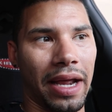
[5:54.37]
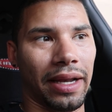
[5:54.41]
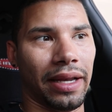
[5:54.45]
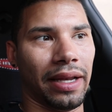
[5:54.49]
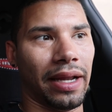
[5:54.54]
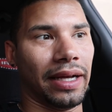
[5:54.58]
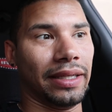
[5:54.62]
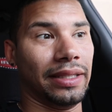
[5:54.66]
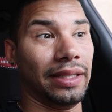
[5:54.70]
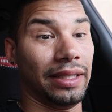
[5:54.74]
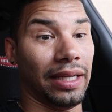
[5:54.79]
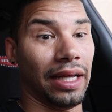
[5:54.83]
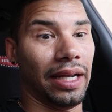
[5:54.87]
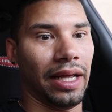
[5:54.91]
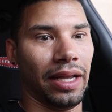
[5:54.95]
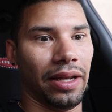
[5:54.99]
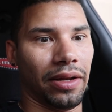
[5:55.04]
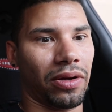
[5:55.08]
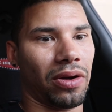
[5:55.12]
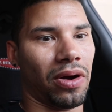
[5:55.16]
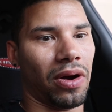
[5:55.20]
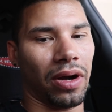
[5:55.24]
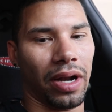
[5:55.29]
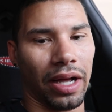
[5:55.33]
And then I sit in
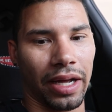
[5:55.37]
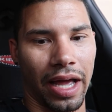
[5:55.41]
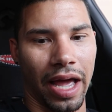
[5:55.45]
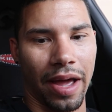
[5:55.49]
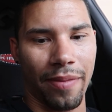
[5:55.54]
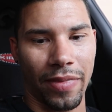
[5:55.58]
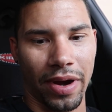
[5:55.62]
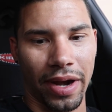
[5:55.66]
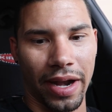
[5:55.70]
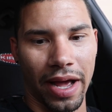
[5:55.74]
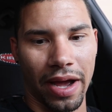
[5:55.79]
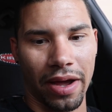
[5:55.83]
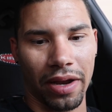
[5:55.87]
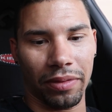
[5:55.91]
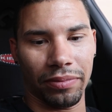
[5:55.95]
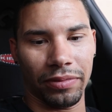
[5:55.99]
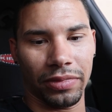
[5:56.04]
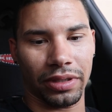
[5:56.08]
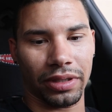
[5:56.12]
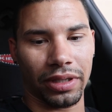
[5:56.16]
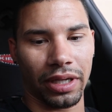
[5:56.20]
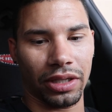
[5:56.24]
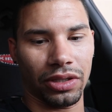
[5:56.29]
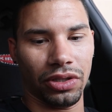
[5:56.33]
the car like I am right now and I'm
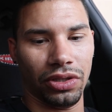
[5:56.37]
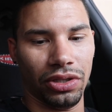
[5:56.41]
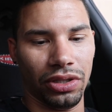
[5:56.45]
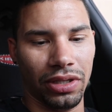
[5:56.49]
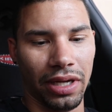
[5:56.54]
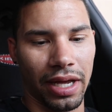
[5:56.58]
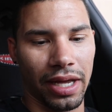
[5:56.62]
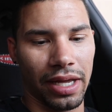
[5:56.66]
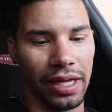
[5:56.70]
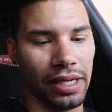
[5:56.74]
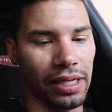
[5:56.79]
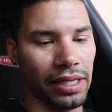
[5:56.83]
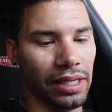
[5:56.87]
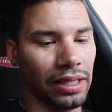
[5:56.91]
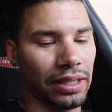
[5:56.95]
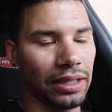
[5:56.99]
just like, shit,